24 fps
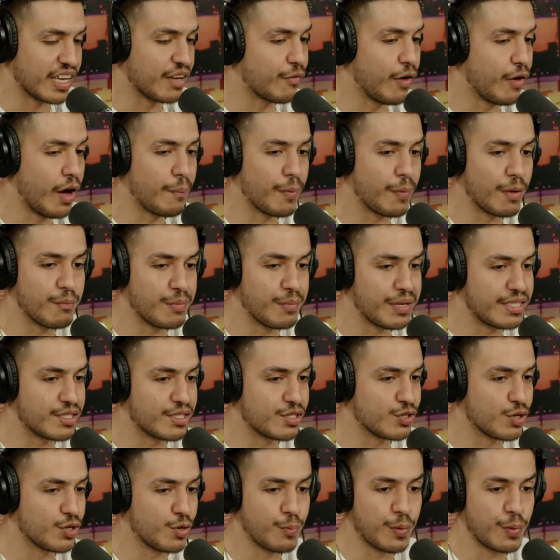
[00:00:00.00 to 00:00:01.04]
give up and be
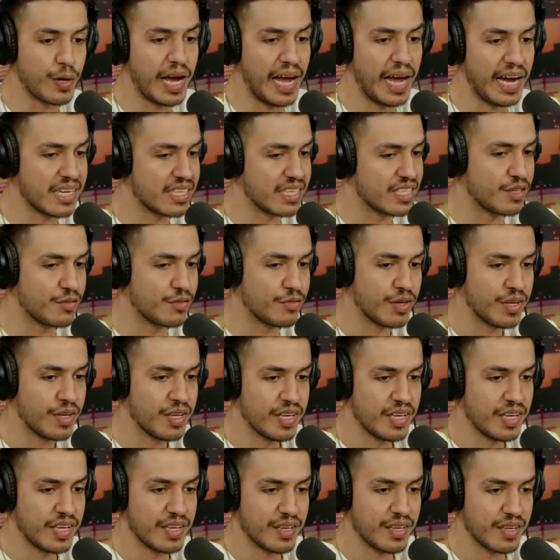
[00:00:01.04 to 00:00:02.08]
super active
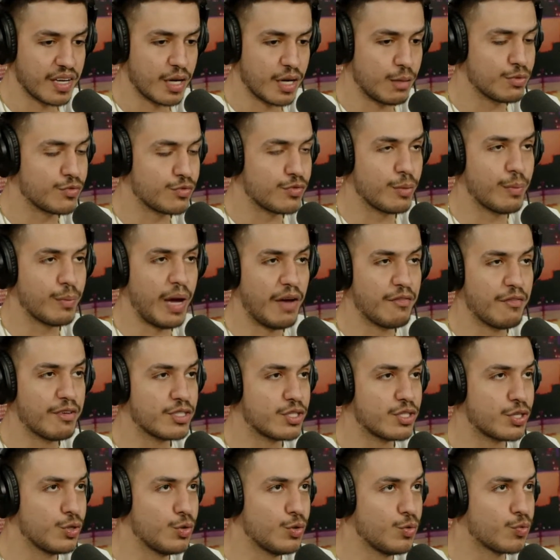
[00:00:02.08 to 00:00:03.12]
comes from
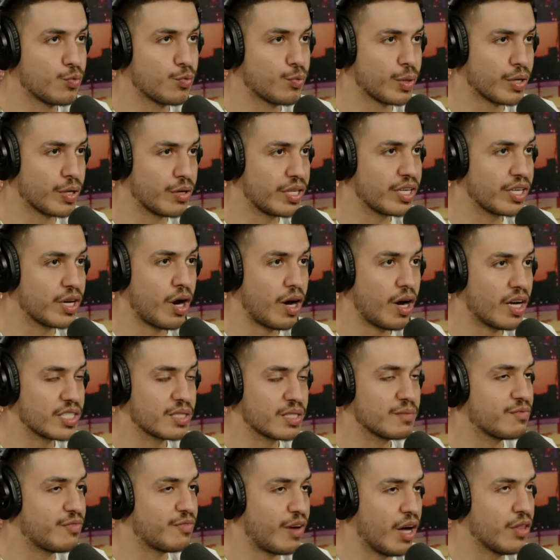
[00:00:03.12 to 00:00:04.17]
having two really
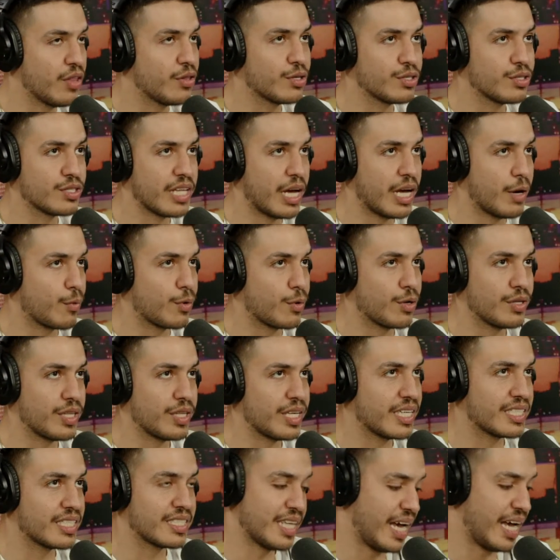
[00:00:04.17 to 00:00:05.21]
awesome fathers that were
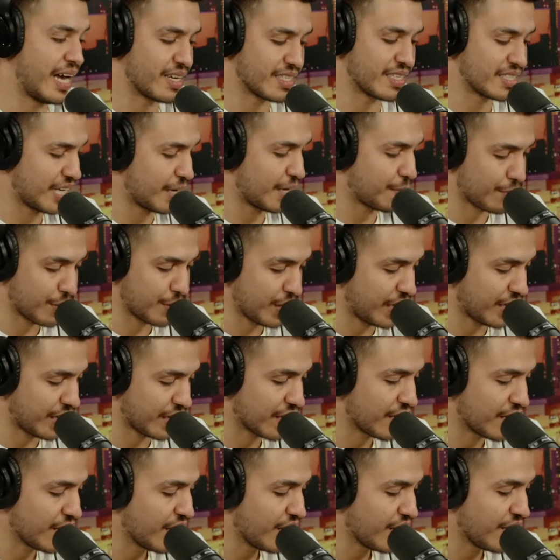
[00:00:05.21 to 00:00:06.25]
the exact same
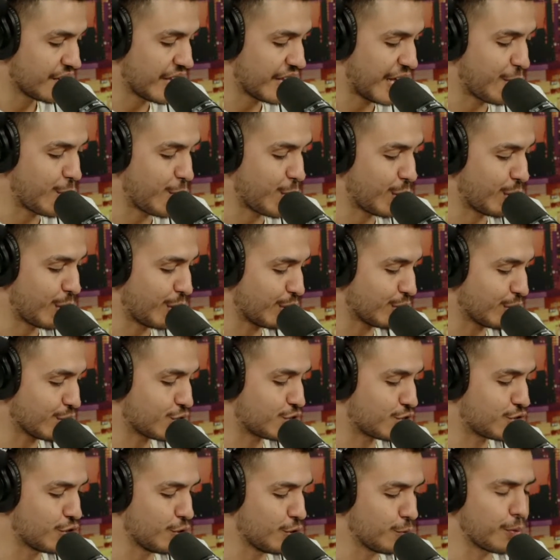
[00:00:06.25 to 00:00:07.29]
thing. They were
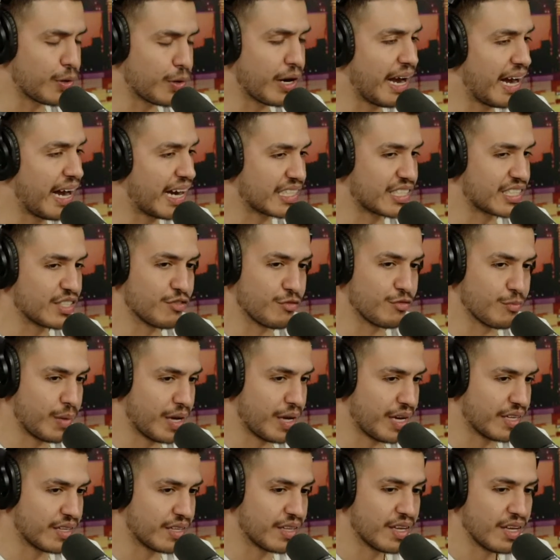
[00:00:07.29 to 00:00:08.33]
super active
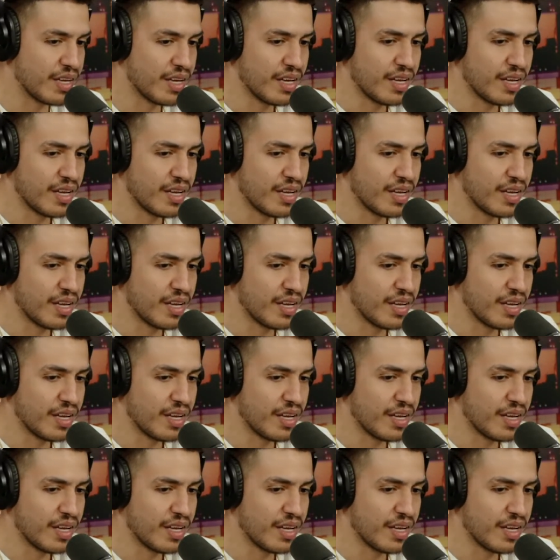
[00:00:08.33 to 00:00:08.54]
men.